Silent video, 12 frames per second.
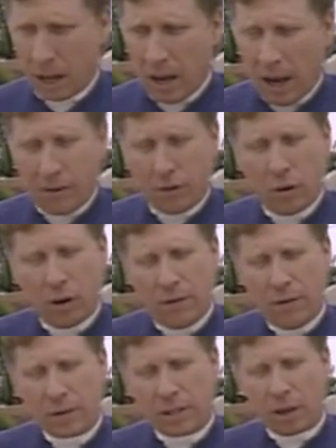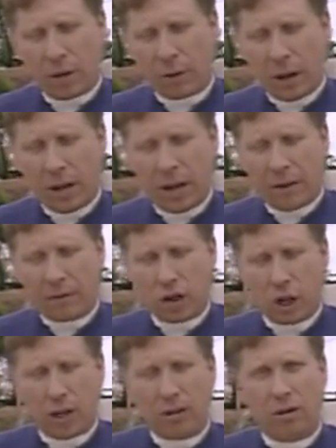If you give yourself enough
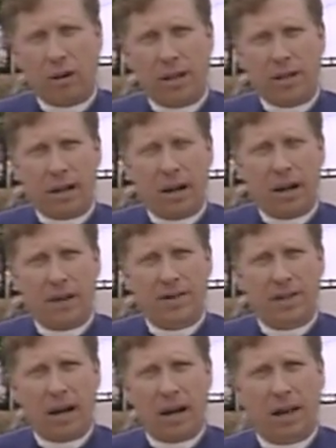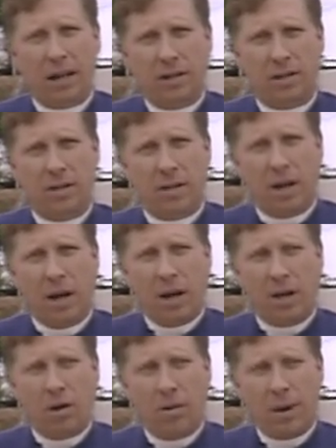gentleness and enough silence,
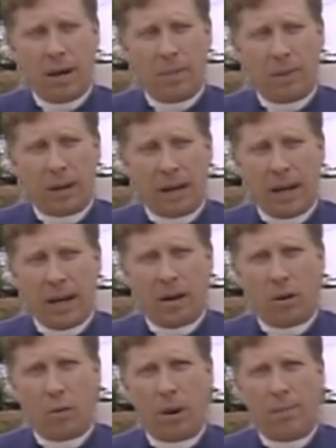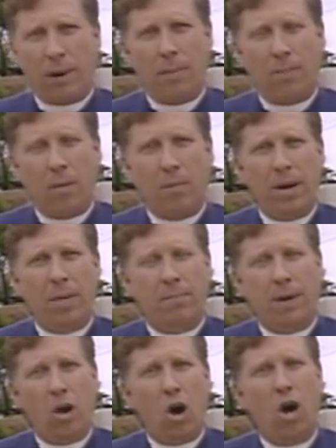you'll be able to hear what people mean
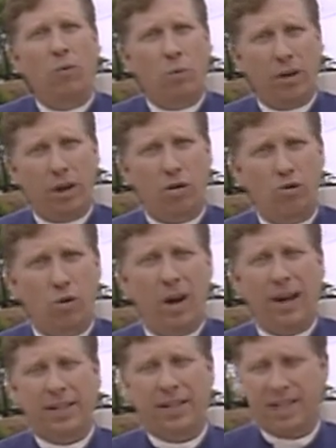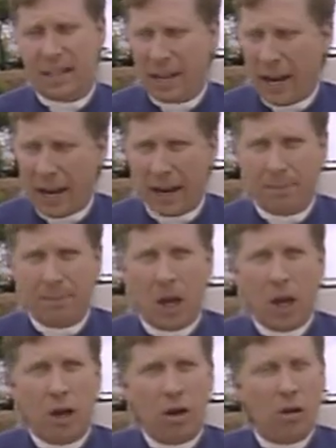beyond what they're trying to say.
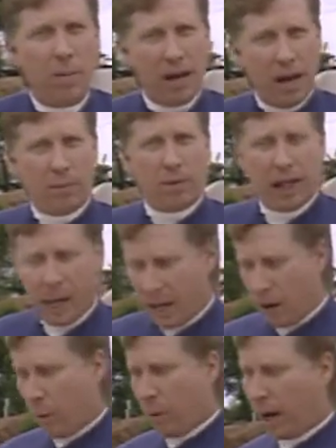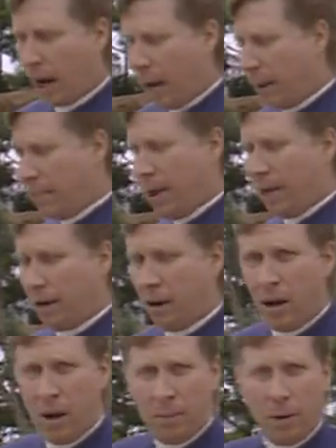You'll be able to hear what I mean
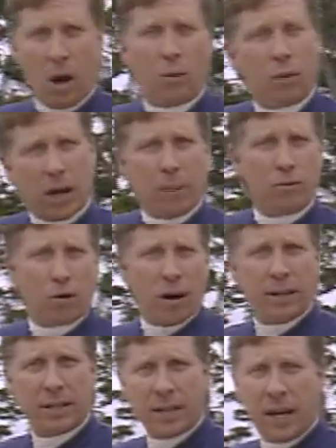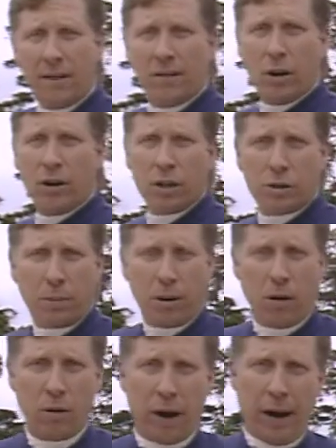beyond what I'm trying to say even on this
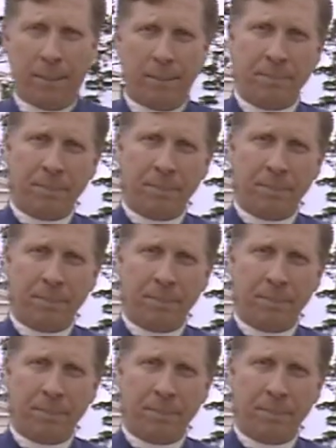program.